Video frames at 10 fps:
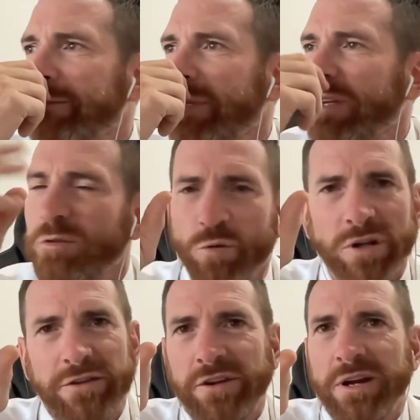if you
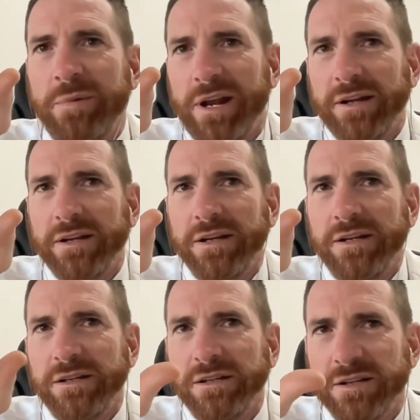really think about it,
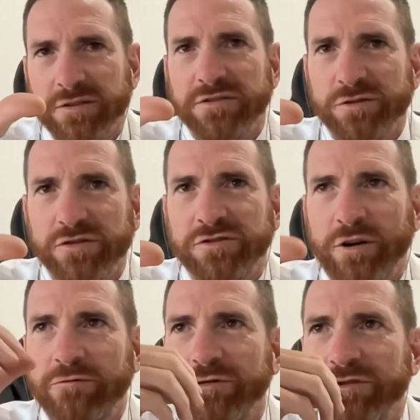Leigh, as I sort of
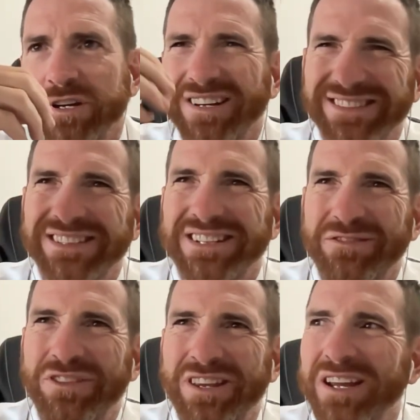stopped for a second, I said, if you
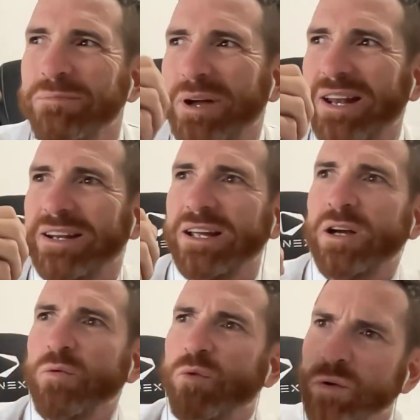think about it,
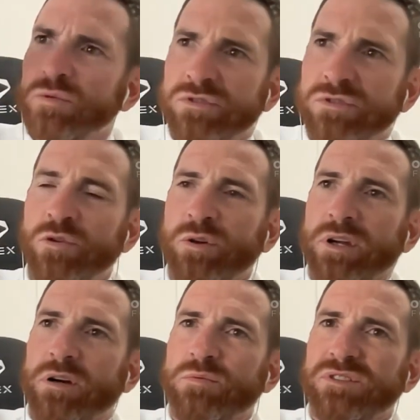what I was doing,
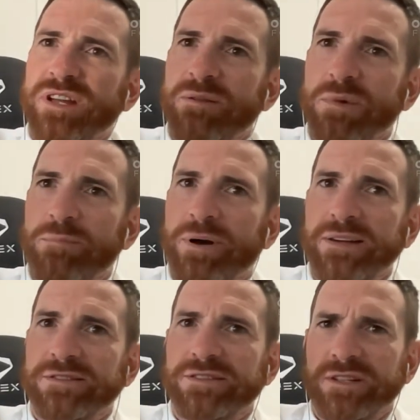I was getting my
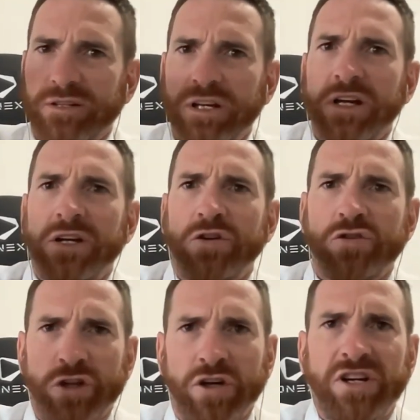pace. I said, because
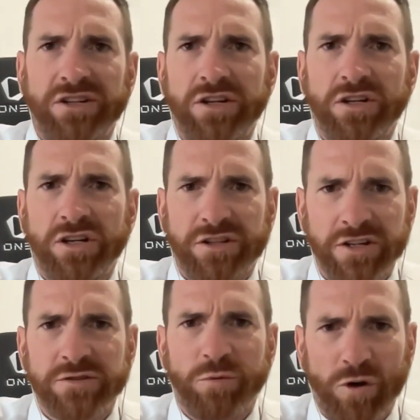you know,
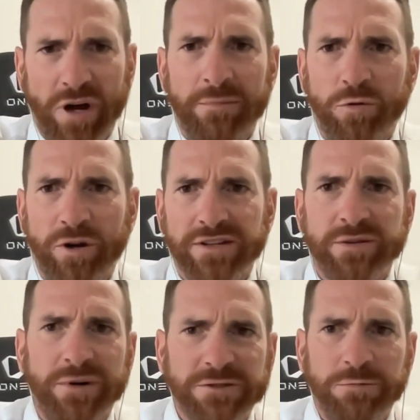contested ball, hard ball gets, there
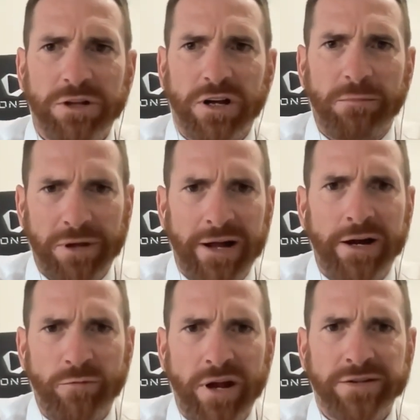must be like a player
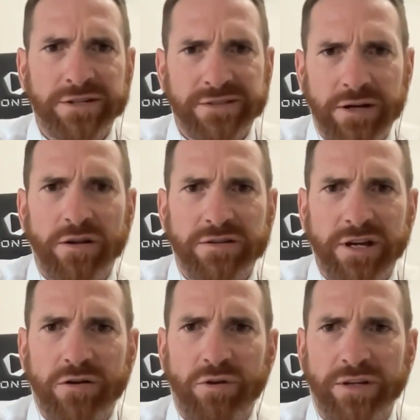around you. Is that is that
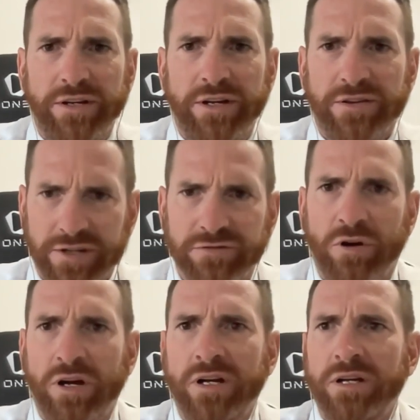correct? And he goes, that's right.
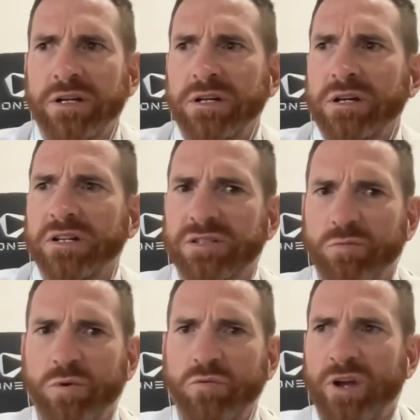I said, well, there